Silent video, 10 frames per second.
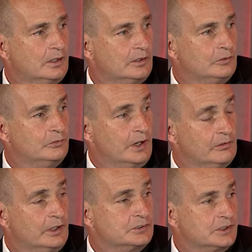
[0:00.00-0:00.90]
I was very
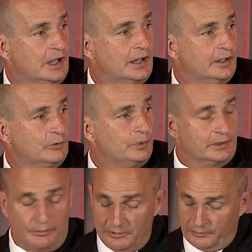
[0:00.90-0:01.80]
very excited, and I
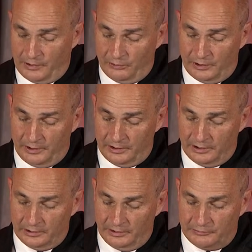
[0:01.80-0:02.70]
picked up the phone and
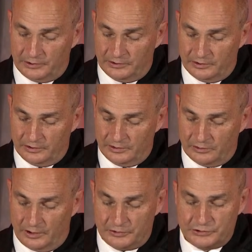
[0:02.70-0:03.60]
left
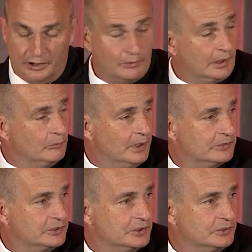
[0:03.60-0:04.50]
Roger Staubach a
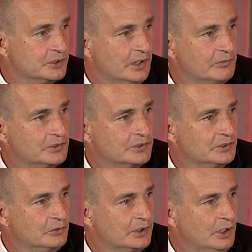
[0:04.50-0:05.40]
message at his office that
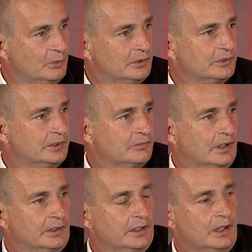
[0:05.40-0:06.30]
those helmets had
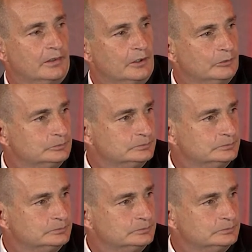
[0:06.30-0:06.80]
finally gotten there.